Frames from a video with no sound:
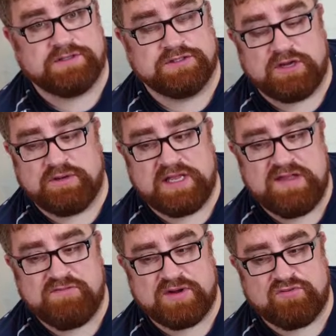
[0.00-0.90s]
So
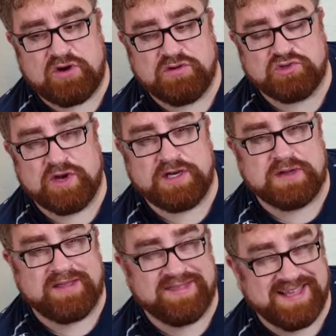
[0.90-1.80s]
even when Rogue Trader,
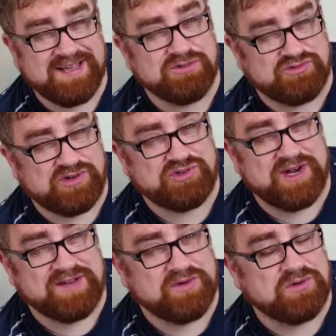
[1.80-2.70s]
I think it was Rogue
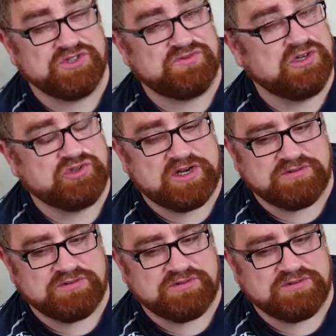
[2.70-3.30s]
Trader, if it wasn't Rogue Trader, it